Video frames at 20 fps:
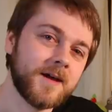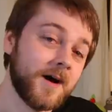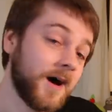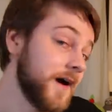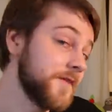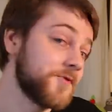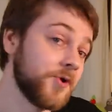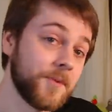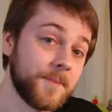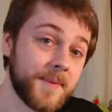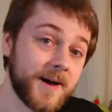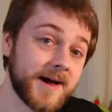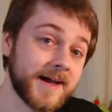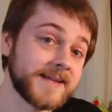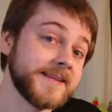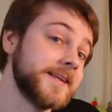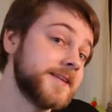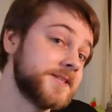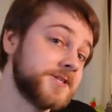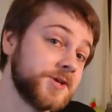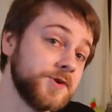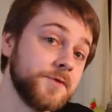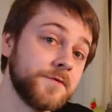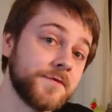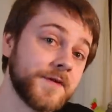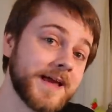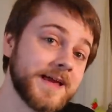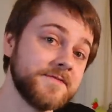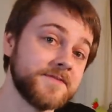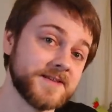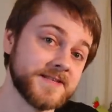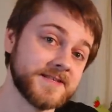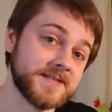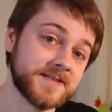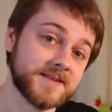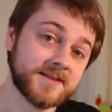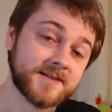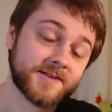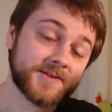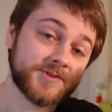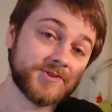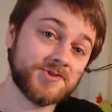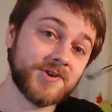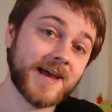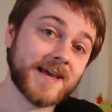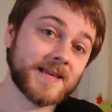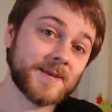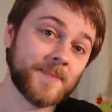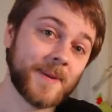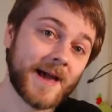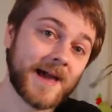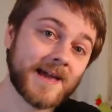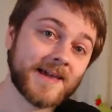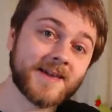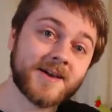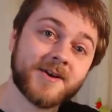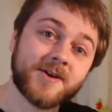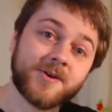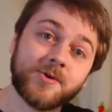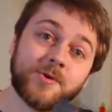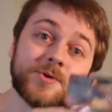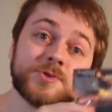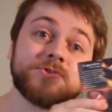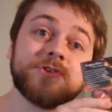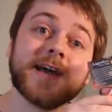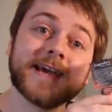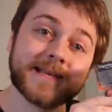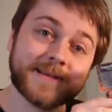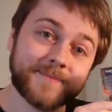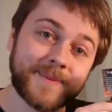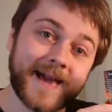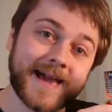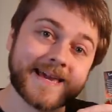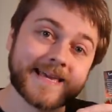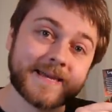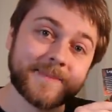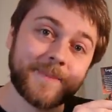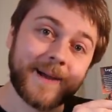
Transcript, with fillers: I've got mine in two flavours, Dragon Bag or Dragon Bag in a